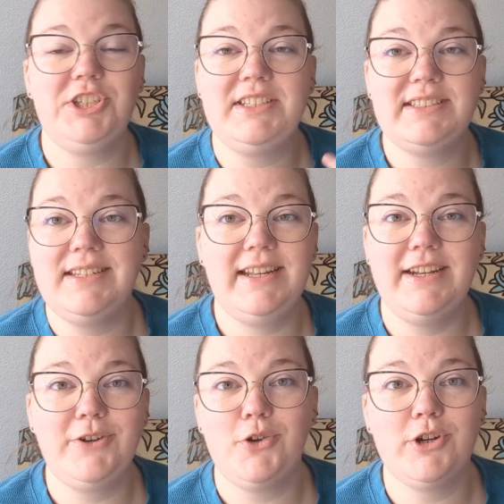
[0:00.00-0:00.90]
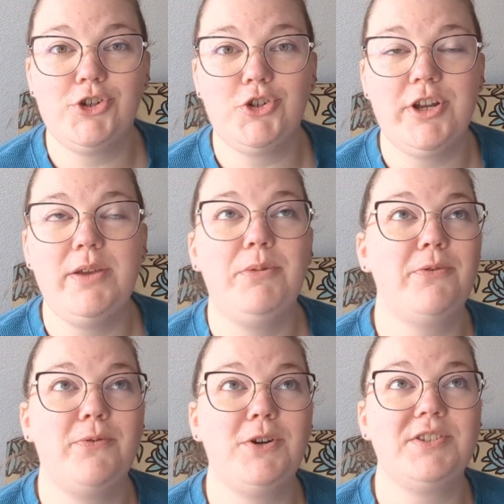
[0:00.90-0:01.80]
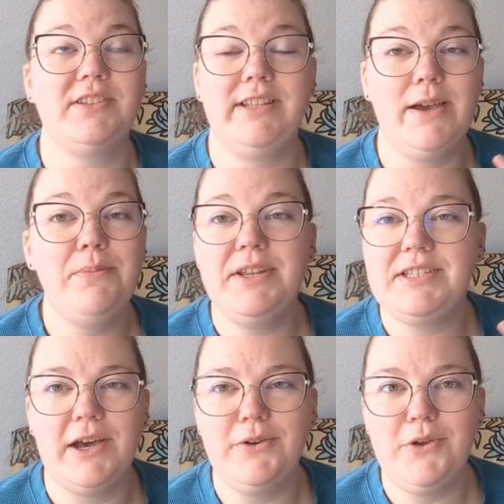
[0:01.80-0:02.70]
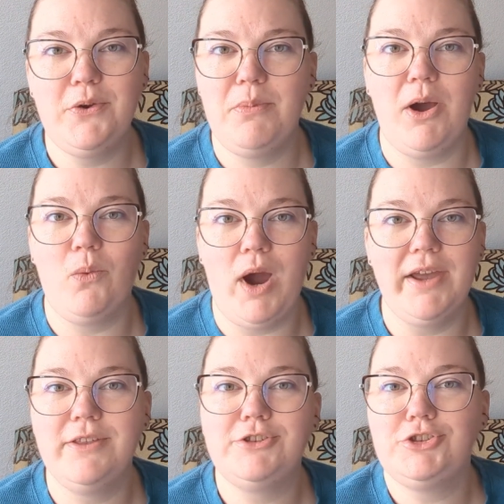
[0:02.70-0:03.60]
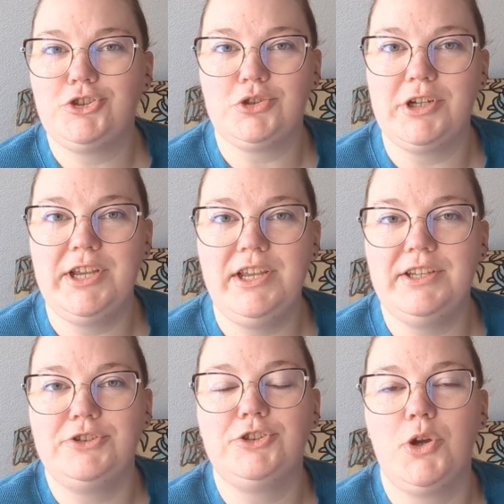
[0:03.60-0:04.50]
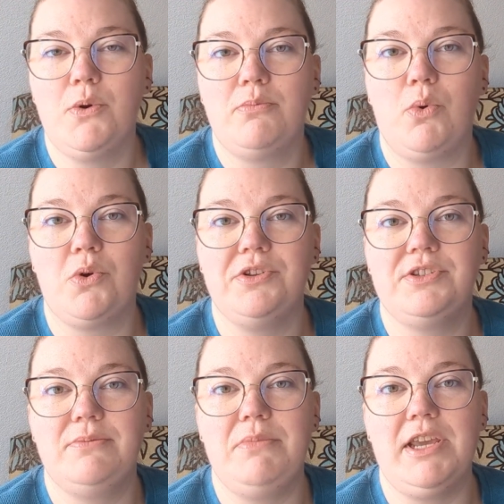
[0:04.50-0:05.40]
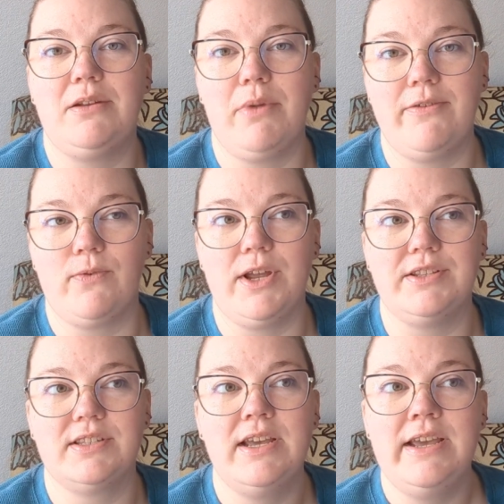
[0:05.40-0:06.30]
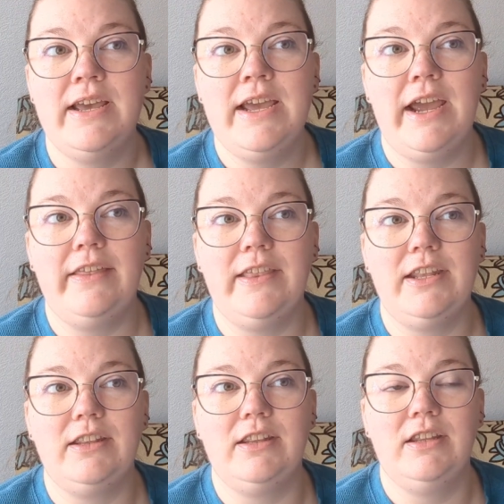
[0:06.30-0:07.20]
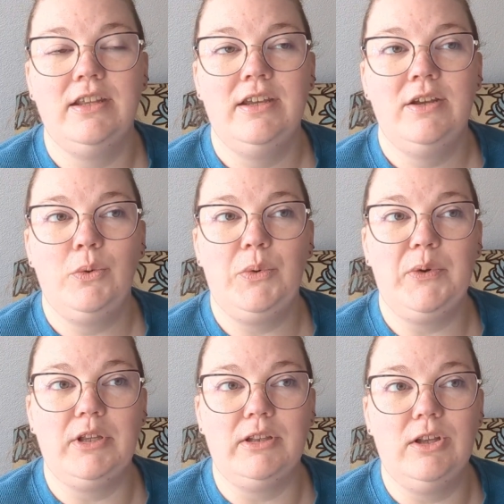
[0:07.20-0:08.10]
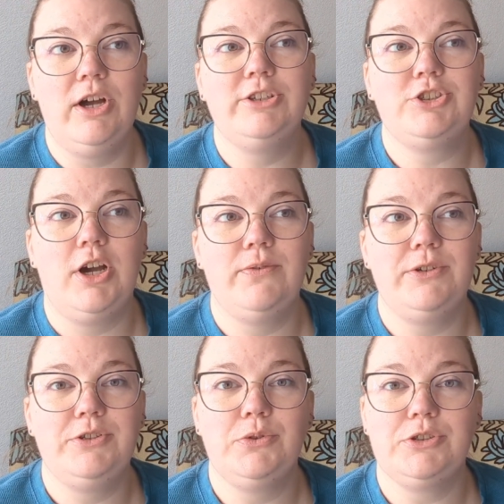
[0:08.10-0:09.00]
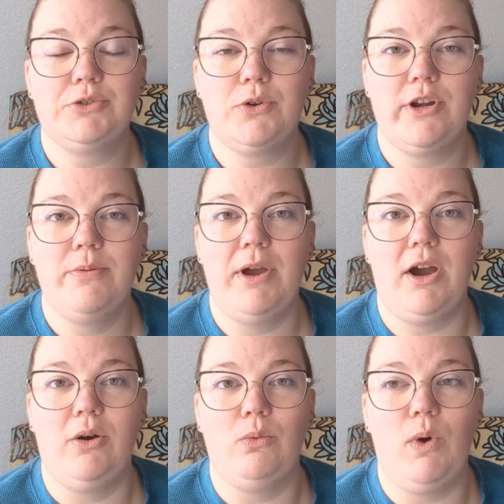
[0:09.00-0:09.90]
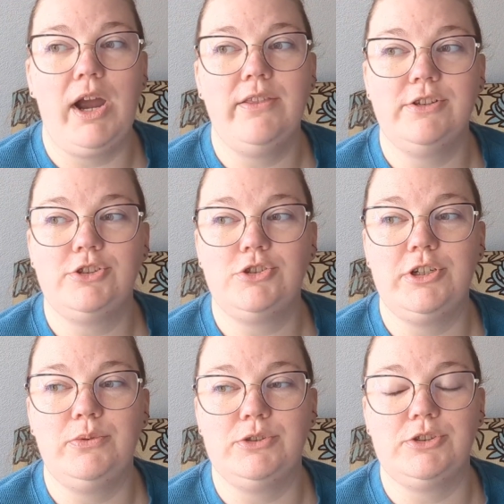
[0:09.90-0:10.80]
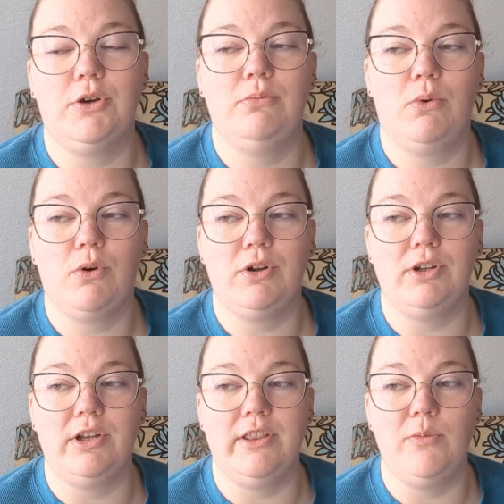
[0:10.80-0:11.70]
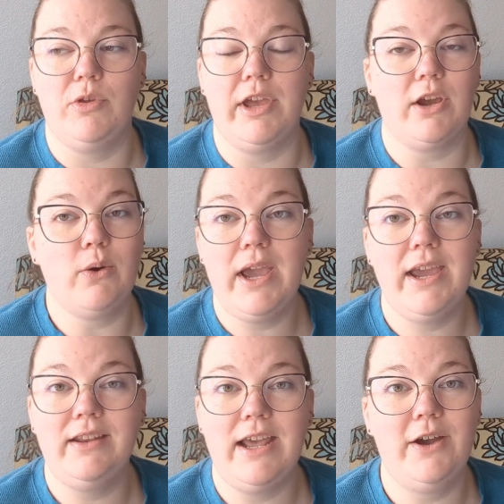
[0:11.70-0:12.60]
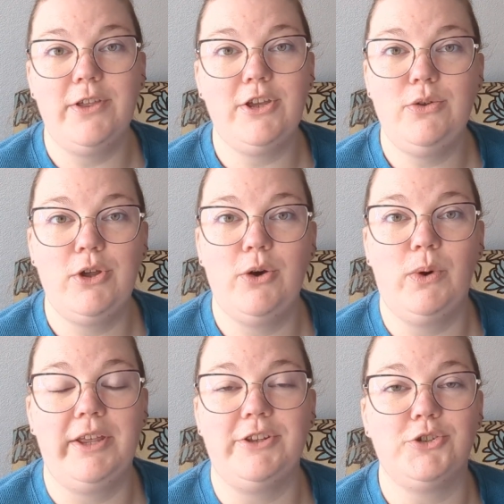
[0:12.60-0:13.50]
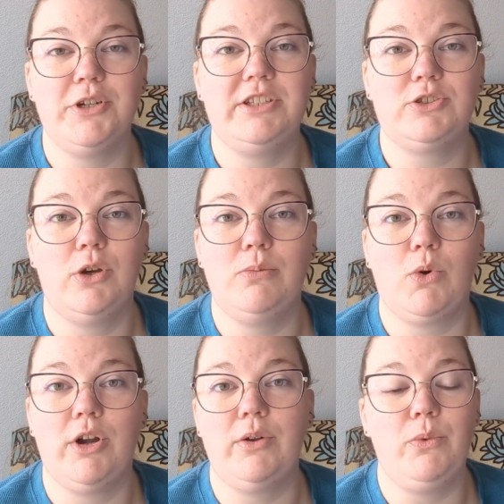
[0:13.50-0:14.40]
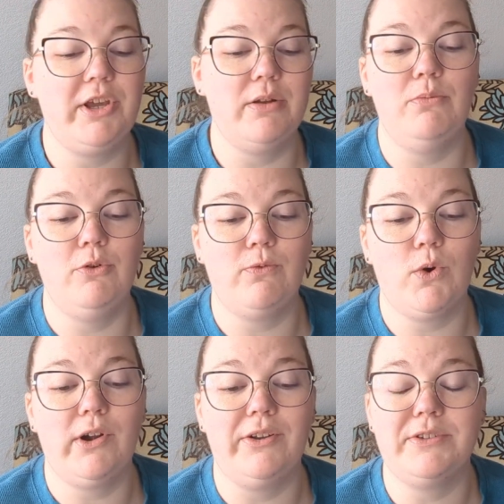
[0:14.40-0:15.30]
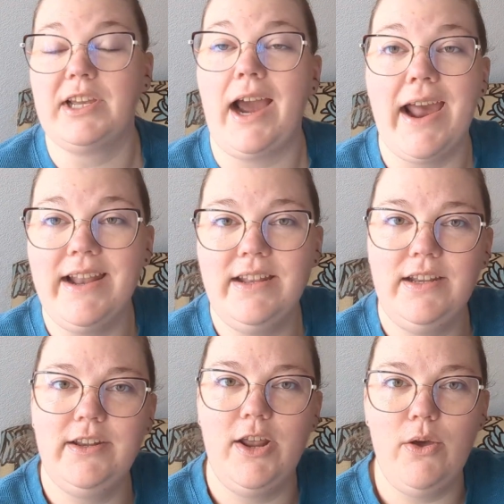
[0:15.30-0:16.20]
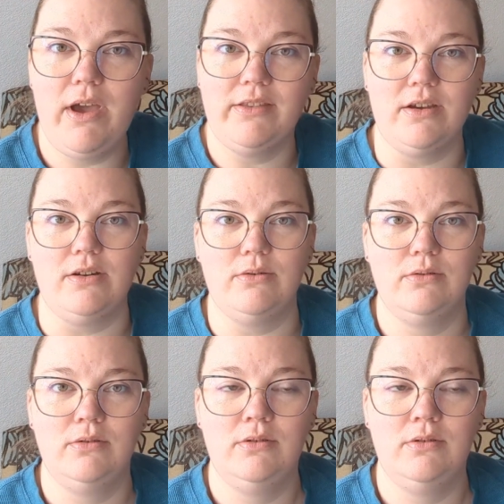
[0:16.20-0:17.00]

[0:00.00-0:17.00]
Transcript: she's sitting under a tree, but first let me tell you about why this tree is so important to me and my friends. And then we would launch off into a story about why this tree was so important, and then be like, okay, now that you know why the tree is so important, we can move forward. And I was like, I didn't need to know that though.